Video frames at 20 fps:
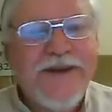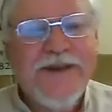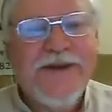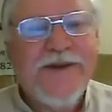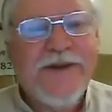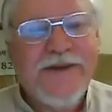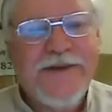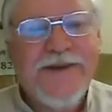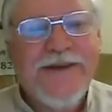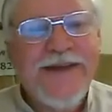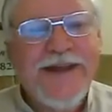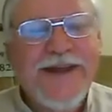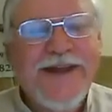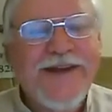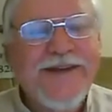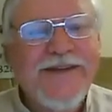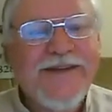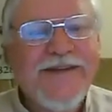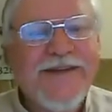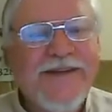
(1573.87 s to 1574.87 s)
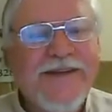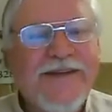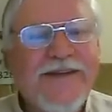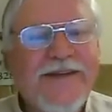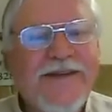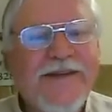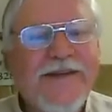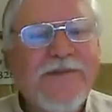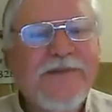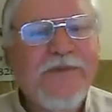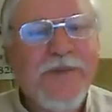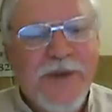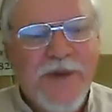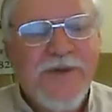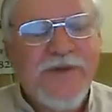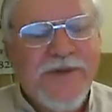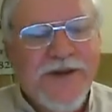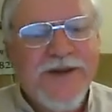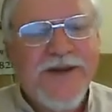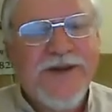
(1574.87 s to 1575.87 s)
here and
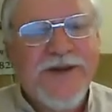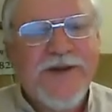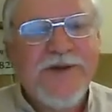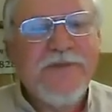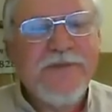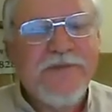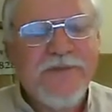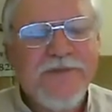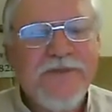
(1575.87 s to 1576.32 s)
moved here,